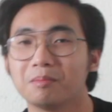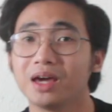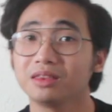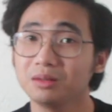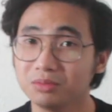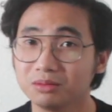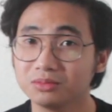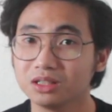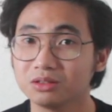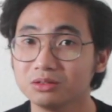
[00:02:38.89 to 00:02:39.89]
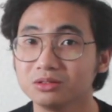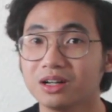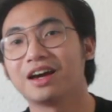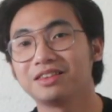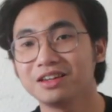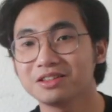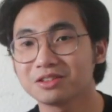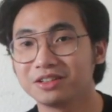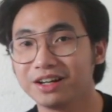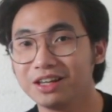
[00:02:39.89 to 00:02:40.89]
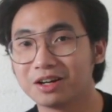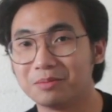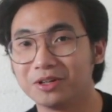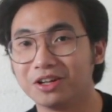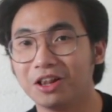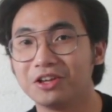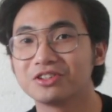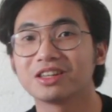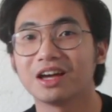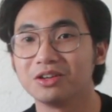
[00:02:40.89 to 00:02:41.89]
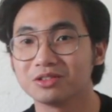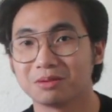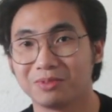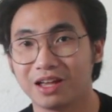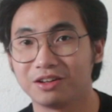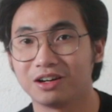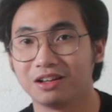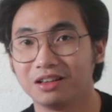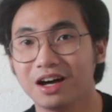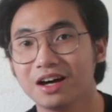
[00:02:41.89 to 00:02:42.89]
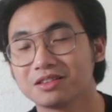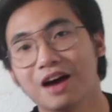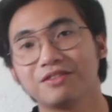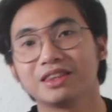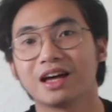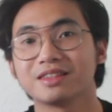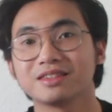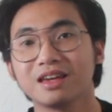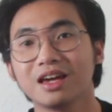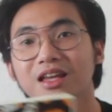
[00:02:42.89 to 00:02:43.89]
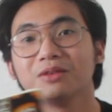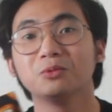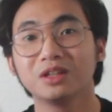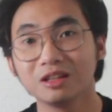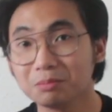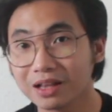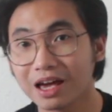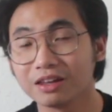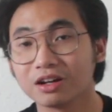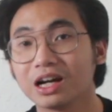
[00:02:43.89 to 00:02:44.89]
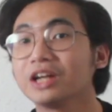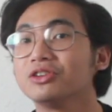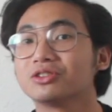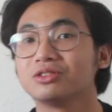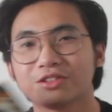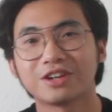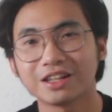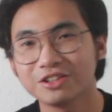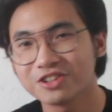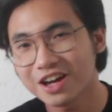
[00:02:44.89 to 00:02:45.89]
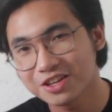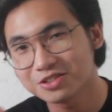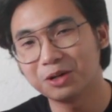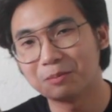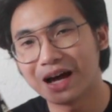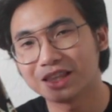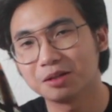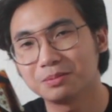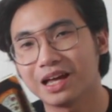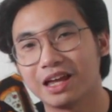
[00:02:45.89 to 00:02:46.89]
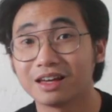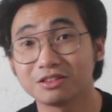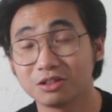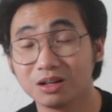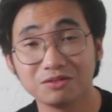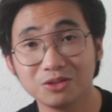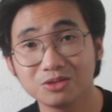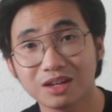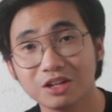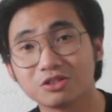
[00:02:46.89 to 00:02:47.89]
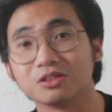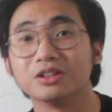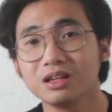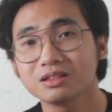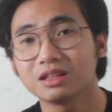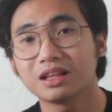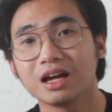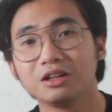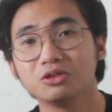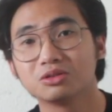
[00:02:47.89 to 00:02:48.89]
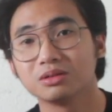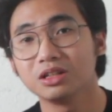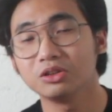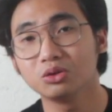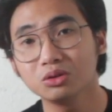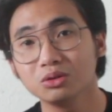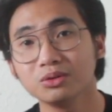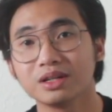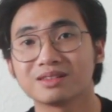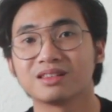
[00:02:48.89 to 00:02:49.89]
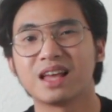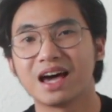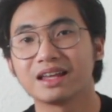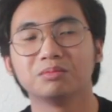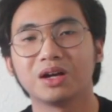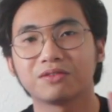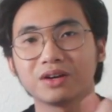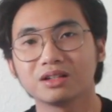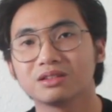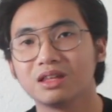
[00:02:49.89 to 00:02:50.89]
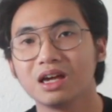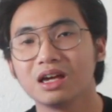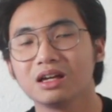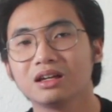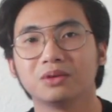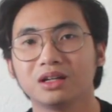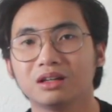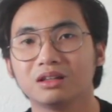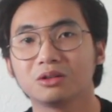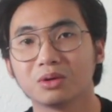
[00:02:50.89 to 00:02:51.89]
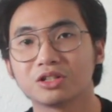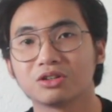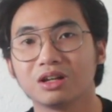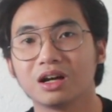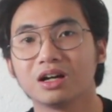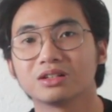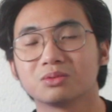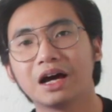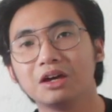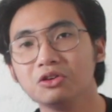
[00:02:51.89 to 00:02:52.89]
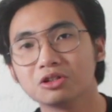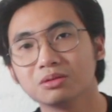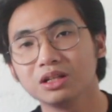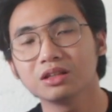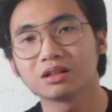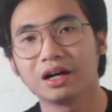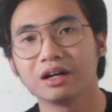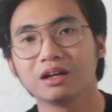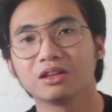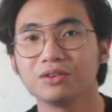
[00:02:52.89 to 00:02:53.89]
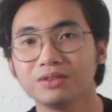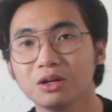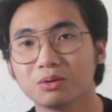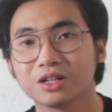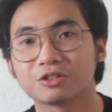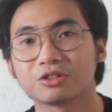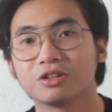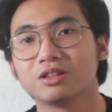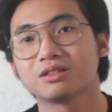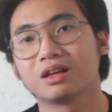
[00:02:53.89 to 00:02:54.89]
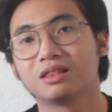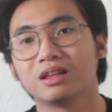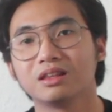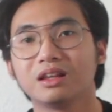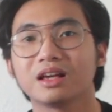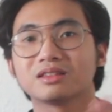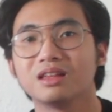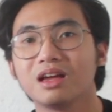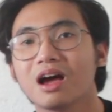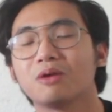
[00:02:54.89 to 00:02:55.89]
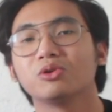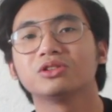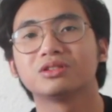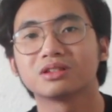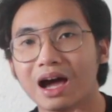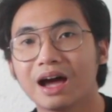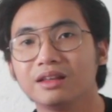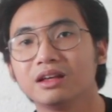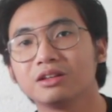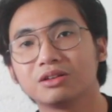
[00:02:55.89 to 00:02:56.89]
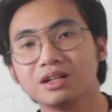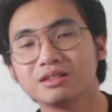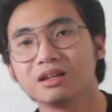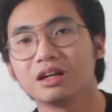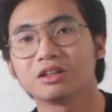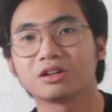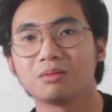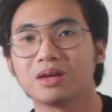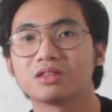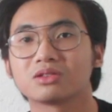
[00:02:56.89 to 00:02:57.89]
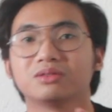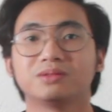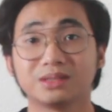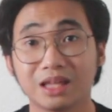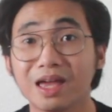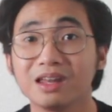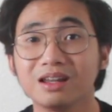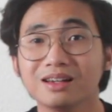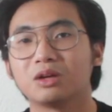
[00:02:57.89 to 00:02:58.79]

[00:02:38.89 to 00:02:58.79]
By tip number two, I think it's already common knowledge that I use a planner a lot. Having that said, with the planner, you should strategize your battle plan. That's your review schedule. Things that I usually do is that my first day with questionnaires, I usually target 50 questions and then the next day I will just add increasing increments of 10.